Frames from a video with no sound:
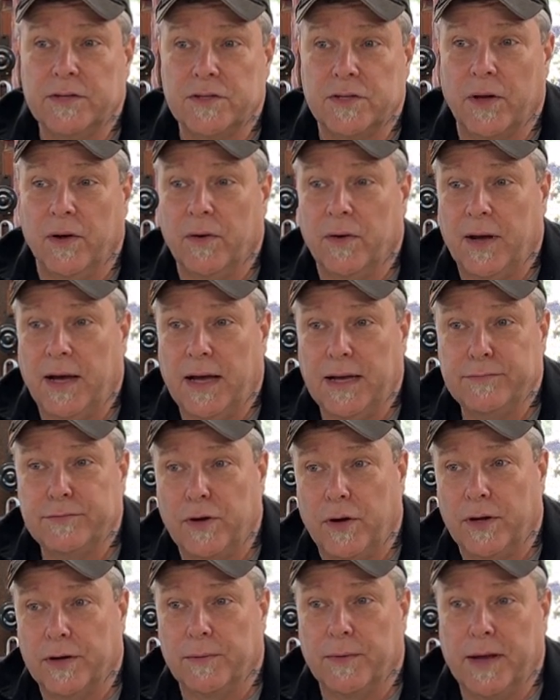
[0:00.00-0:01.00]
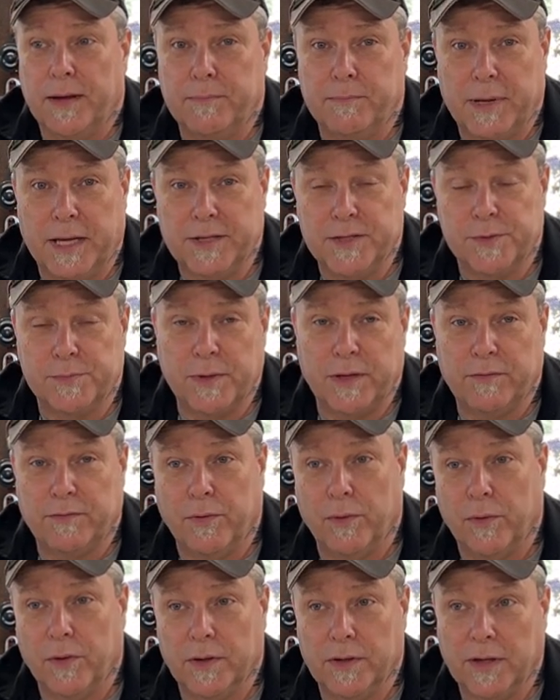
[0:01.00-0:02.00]
So I've gone around bends
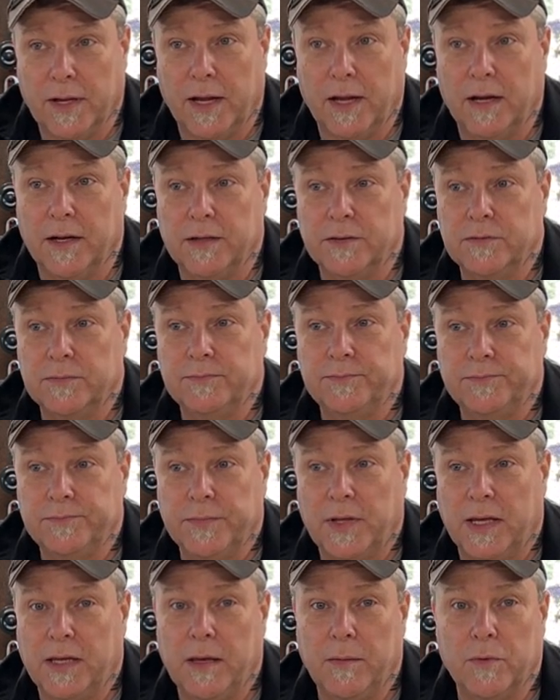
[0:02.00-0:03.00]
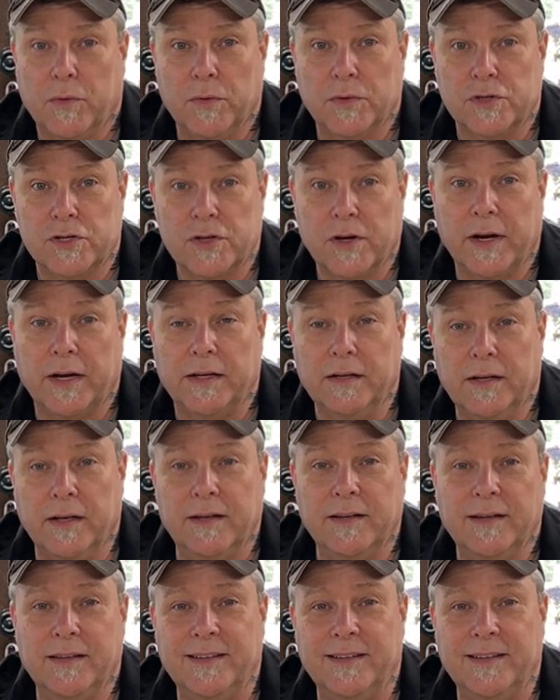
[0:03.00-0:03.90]
before, and they keep going straight.